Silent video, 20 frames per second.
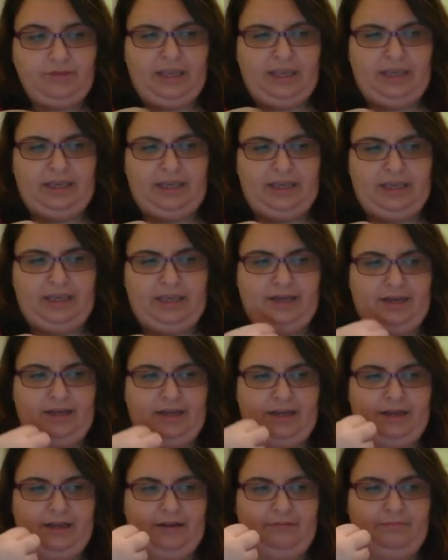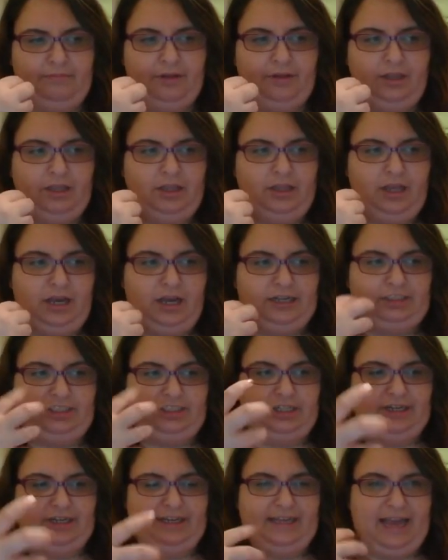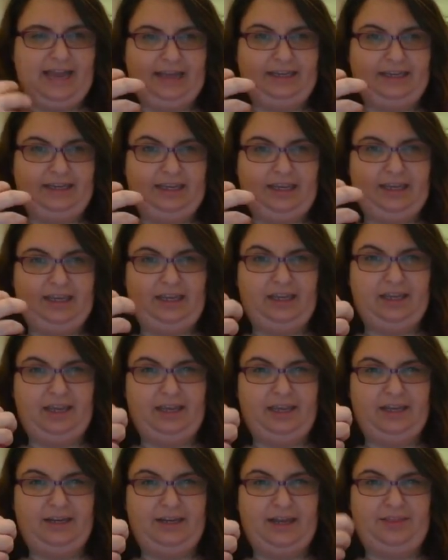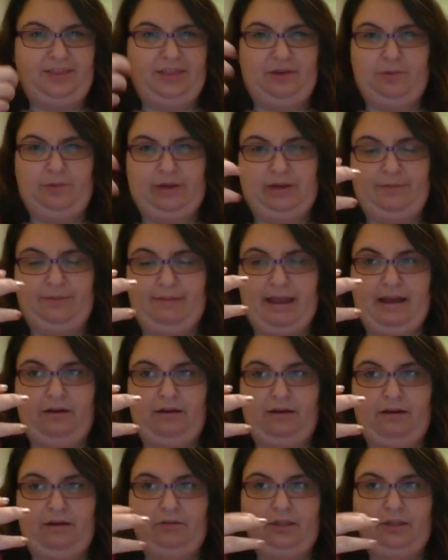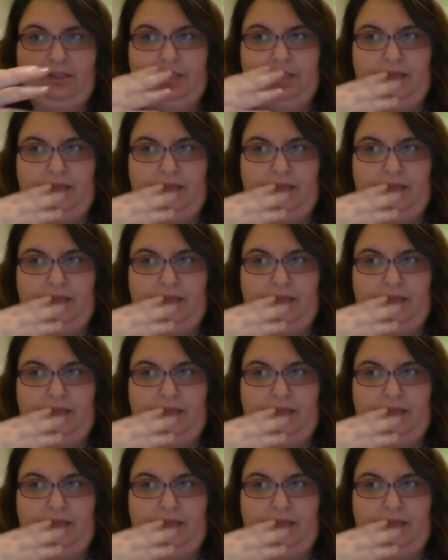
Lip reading: and I started gagging and nothing would come out,